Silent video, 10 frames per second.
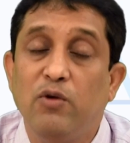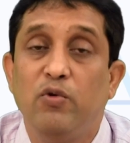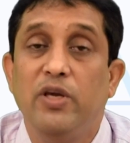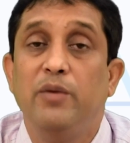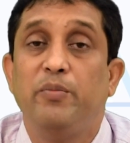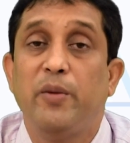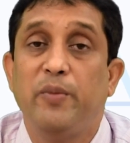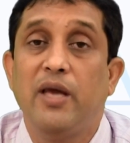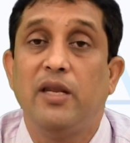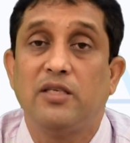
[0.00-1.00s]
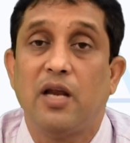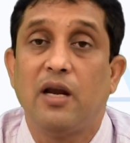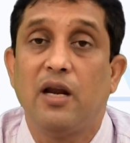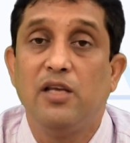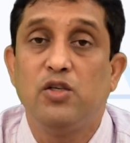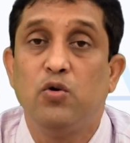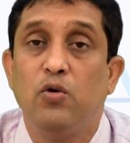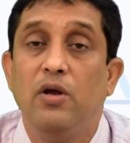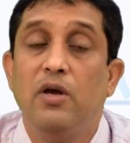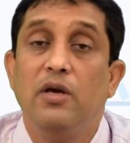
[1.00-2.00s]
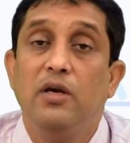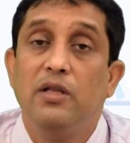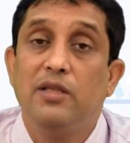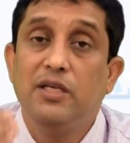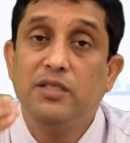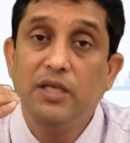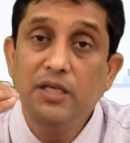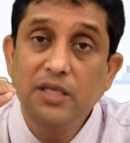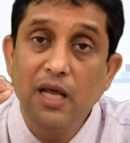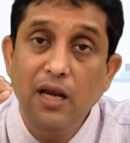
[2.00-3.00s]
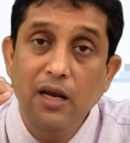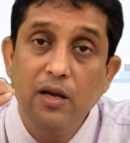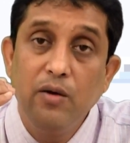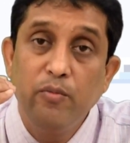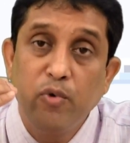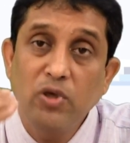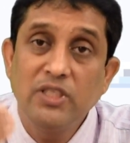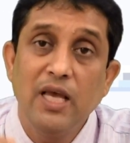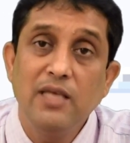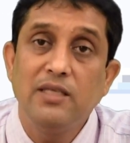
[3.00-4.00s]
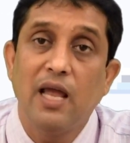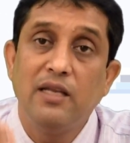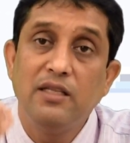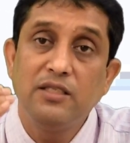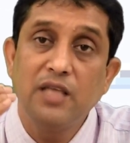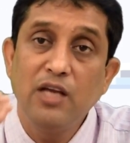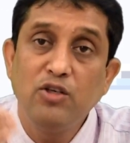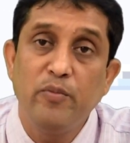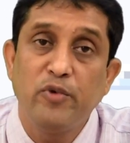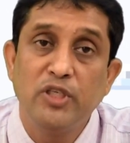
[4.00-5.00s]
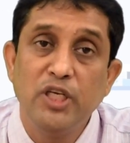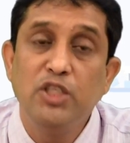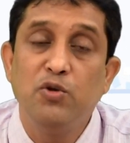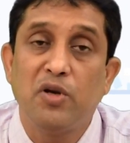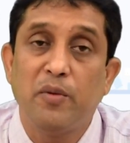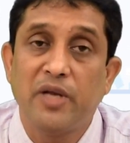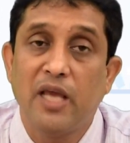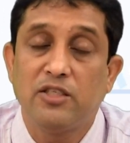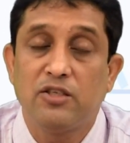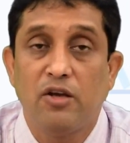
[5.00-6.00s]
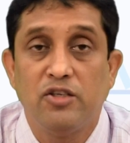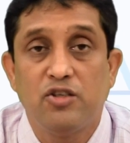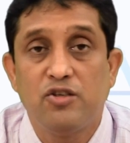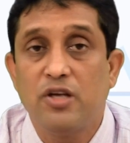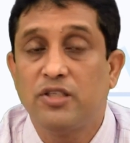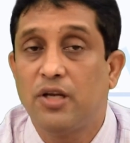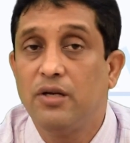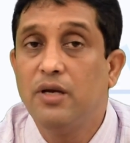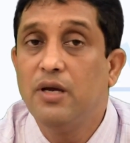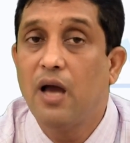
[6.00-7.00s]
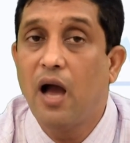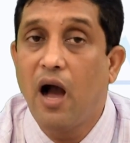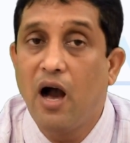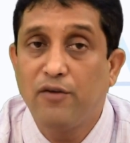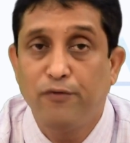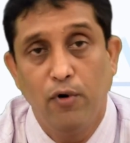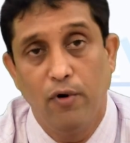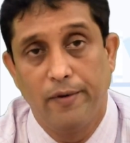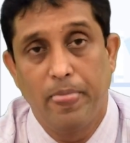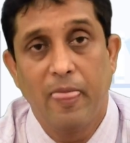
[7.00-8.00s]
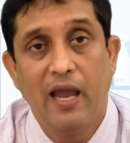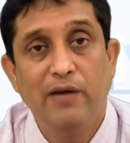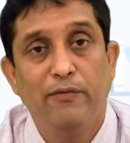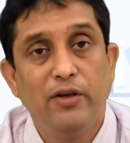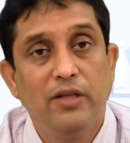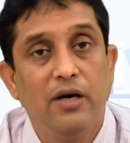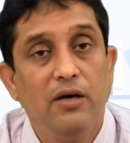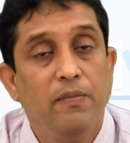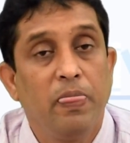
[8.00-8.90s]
we prepare a standardized tool, the detailed process and the set of procedure of test construction are followed. And further,